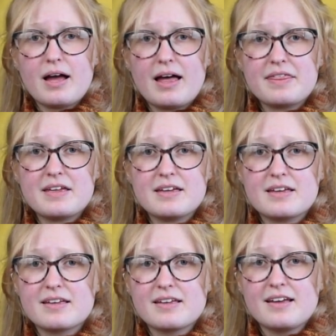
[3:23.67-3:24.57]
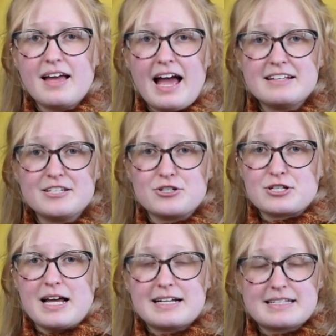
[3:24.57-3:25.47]
I think Etsy
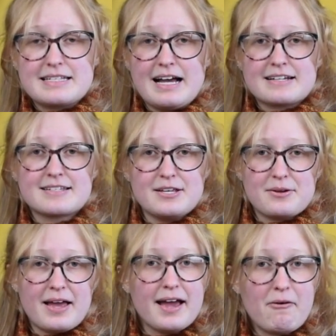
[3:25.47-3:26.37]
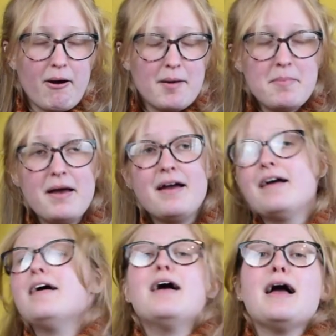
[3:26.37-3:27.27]
just like to tax the UK quite a
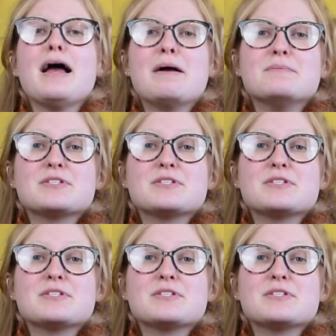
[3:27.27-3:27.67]
bit.